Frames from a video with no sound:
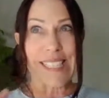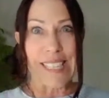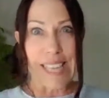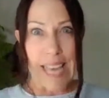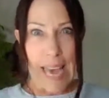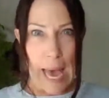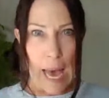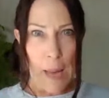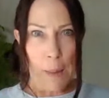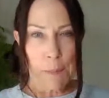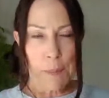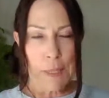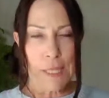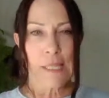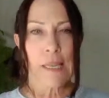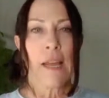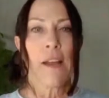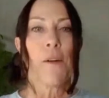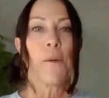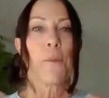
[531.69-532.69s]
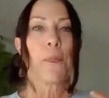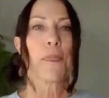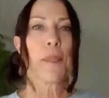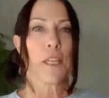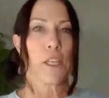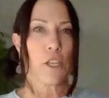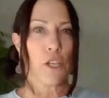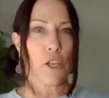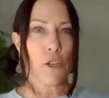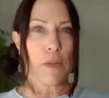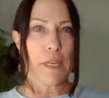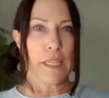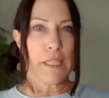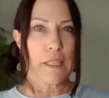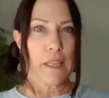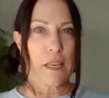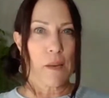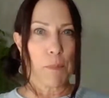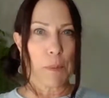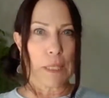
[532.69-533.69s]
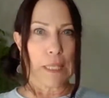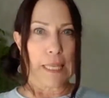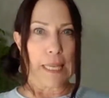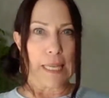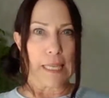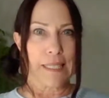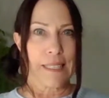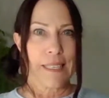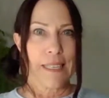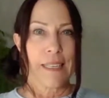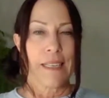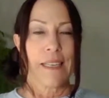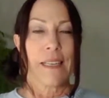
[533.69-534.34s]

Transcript: gaps that you need to complete